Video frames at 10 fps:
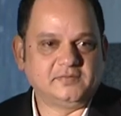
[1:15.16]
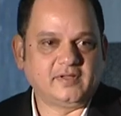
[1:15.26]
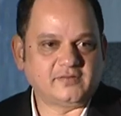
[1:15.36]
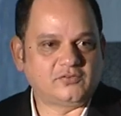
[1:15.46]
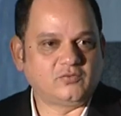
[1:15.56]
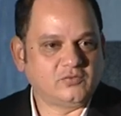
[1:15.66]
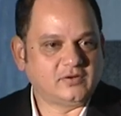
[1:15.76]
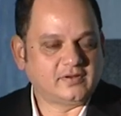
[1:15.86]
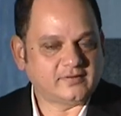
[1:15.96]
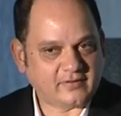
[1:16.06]

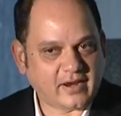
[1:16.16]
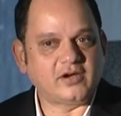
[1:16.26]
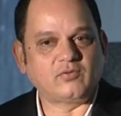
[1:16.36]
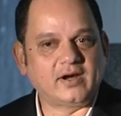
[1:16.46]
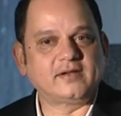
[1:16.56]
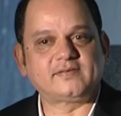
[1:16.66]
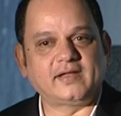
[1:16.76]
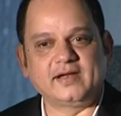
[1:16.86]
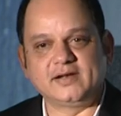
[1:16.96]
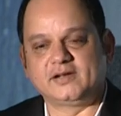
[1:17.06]
Just trying to
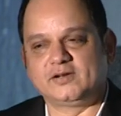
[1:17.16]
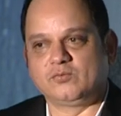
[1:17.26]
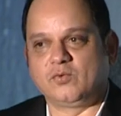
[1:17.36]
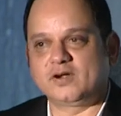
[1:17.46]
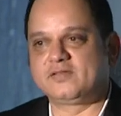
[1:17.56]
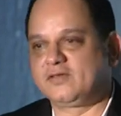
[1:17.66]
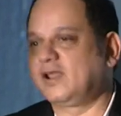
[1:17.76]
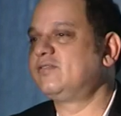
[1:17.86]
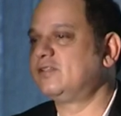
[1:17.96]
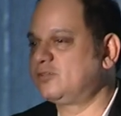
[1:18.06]
understand what is
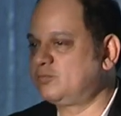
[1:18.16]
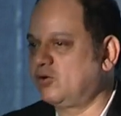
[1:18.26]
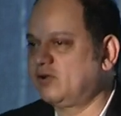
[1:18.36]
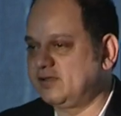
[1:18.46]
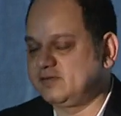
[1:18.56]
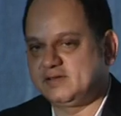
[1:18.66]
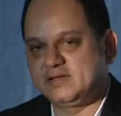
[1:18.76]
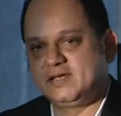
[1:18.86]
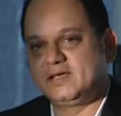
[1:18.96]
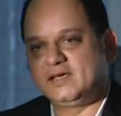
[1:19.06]
driving this progress.
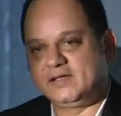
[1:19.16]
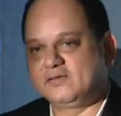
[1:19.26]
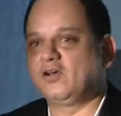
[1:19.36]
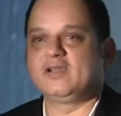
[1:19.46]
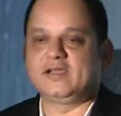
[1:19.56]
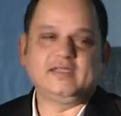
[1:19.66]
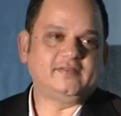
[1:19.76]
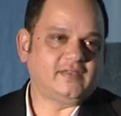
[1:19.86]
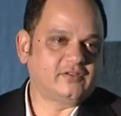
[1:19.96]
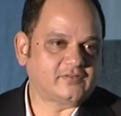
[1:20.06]
It's all
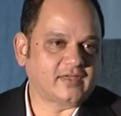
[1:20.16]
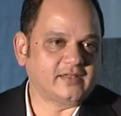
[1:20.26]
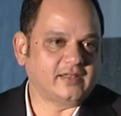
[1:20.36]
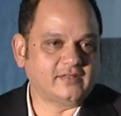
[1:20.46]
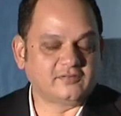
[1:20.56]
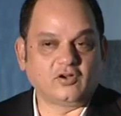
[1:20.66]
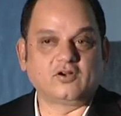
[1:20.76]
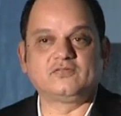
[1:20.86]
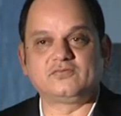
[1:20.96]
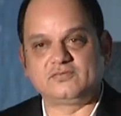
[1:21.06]
easy to say that there's a lot
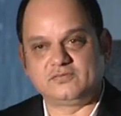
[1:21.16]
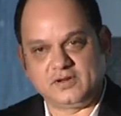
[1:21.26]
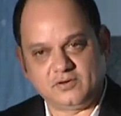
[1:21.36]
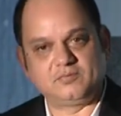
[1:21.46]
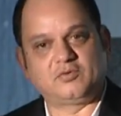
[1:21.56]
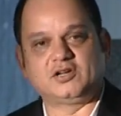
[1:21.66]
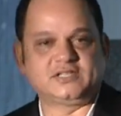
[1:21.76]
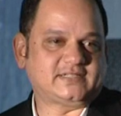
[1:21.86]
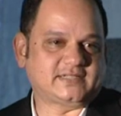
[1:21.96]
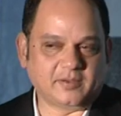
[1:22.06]
of
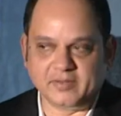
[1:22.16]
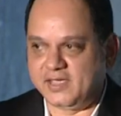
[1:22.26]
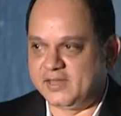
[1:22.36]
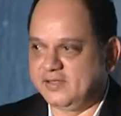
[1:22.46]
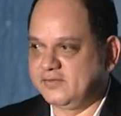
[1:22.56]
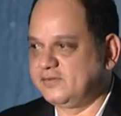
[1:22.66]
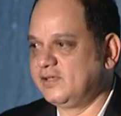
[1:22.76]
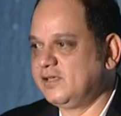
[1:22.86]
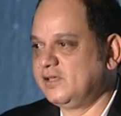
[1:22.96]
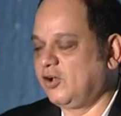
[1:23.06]
projects coming in, there's
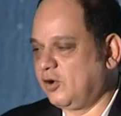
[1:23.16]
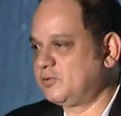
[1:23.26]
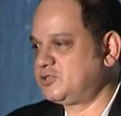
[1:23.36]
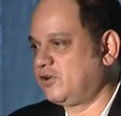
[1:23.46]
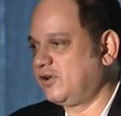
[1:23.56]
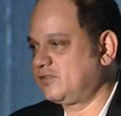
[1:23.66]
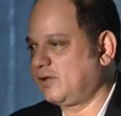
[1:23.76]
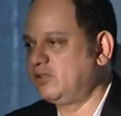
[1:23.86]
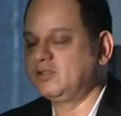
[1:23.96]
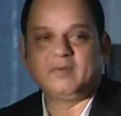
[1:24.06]
opportunities
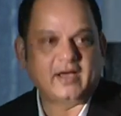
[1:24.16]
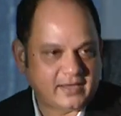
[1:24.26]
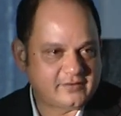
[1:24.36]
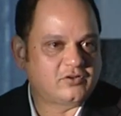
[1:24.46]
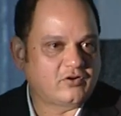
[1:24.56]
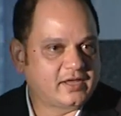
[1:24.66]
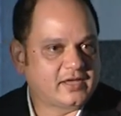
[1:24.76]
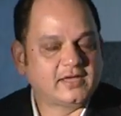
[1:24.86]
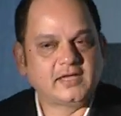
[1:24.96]
coming, the market's growing,